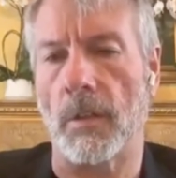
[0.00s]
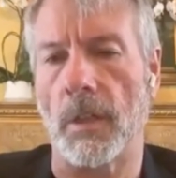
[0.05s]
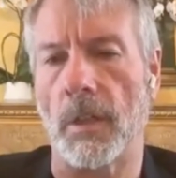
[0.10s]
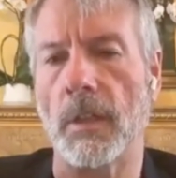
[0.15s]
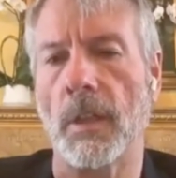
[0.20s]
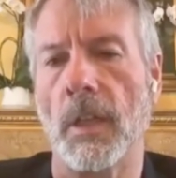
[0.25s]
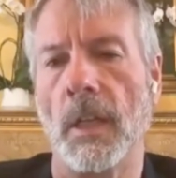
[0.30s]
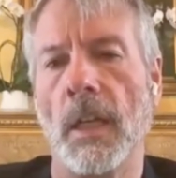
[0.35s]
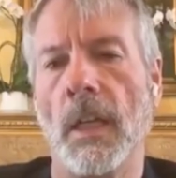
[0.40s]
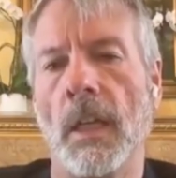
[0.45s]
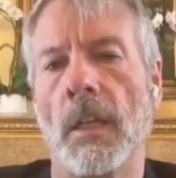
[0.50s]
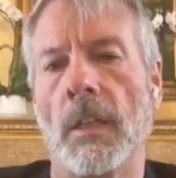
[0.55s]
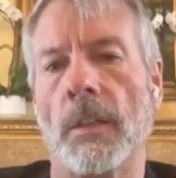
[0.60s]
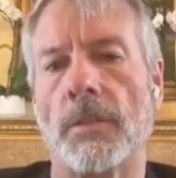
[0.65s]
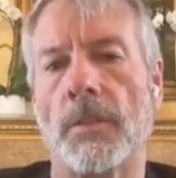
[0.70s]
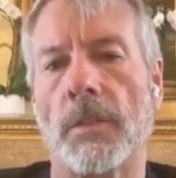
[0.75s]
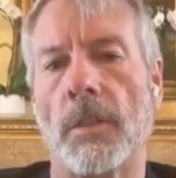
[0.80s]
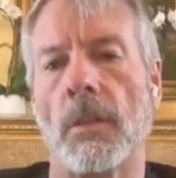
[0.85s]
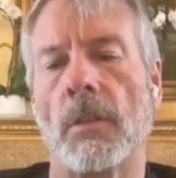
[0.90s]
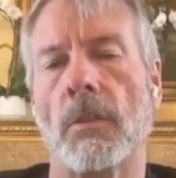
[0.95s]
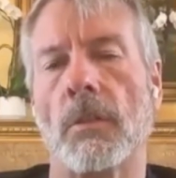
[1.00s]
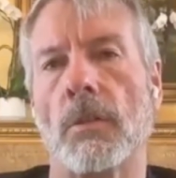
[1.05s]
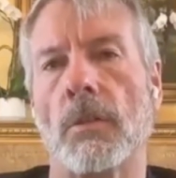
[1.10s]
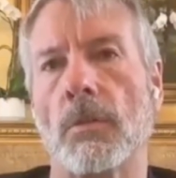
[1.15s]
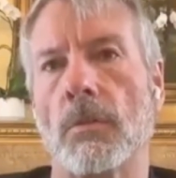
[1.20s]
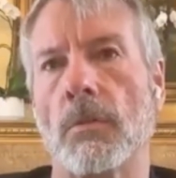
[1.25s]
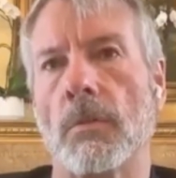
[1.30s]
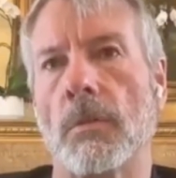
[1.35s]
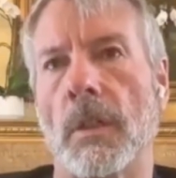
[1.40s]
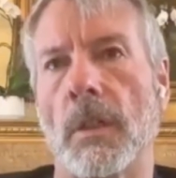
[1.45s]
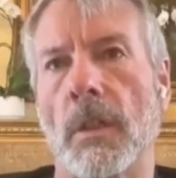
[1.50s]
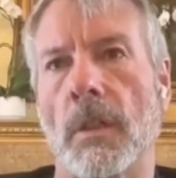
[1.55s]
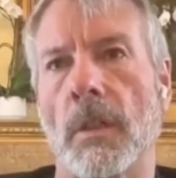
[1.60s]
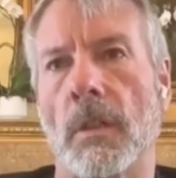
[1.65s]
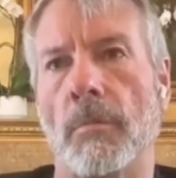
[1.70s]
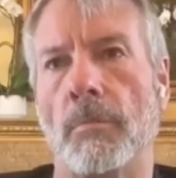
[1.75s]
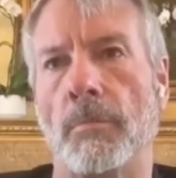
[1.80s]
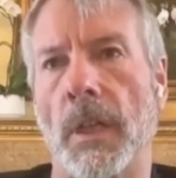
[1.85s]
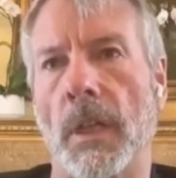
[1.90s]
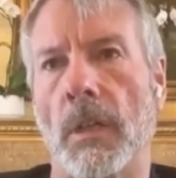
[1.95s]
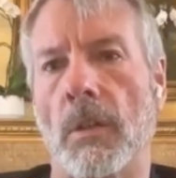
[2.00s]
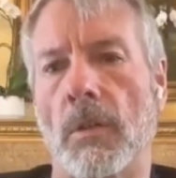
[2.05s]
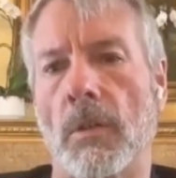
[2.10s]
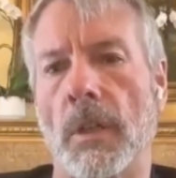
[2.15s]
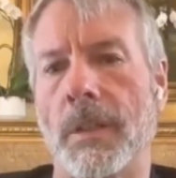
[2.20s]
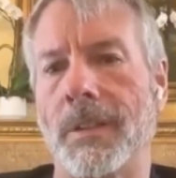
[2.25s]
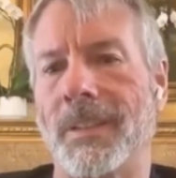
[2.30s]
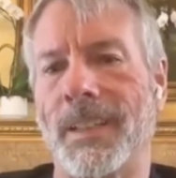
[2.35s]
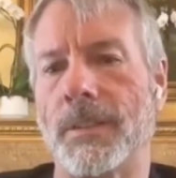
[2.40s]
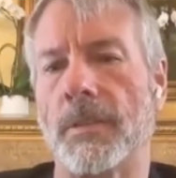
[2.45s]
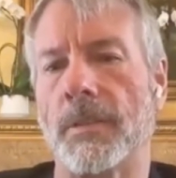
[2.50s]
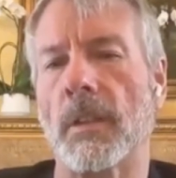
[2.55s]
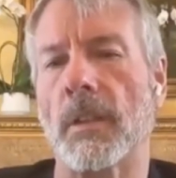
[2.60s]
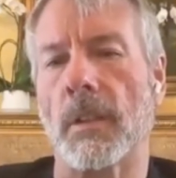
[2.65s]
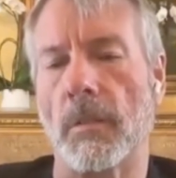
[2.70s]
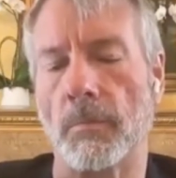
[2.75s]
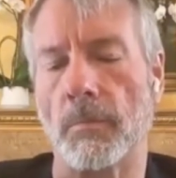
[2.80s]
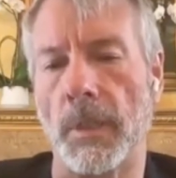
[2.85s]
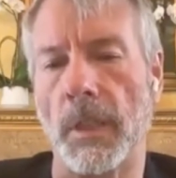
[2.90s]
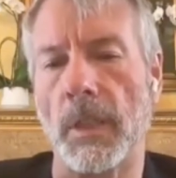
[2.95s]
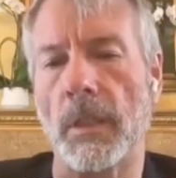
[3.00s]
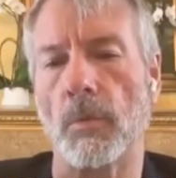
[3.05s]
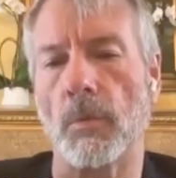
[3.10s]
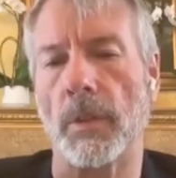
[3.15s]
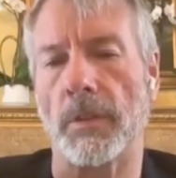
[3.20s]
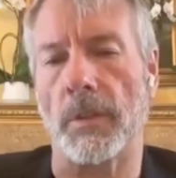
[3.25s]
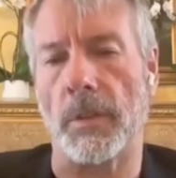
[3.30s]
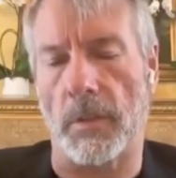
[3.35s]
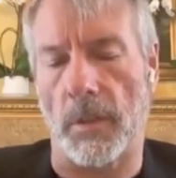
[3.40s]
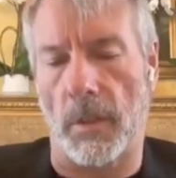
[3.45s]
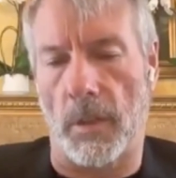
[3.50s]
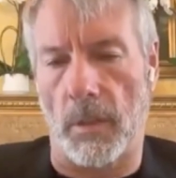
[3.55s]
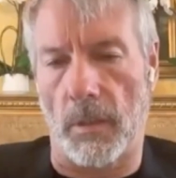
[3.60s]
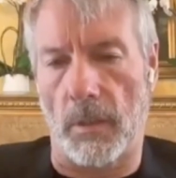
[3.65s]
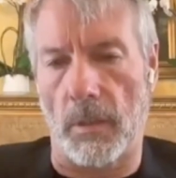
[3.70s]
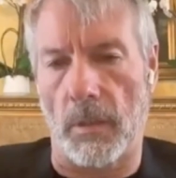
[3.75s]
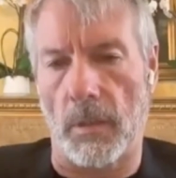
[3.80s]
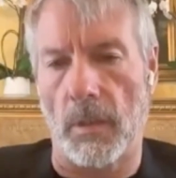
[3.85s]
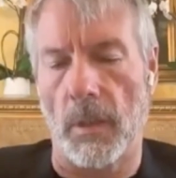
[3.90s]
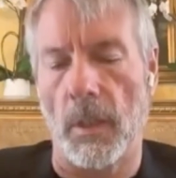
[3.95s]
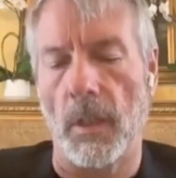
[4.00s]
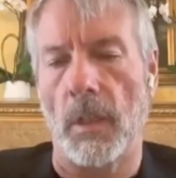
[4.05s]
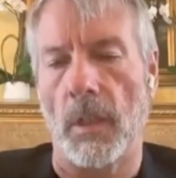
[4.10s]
right? So Bitcoin doesn't compete with the dollar.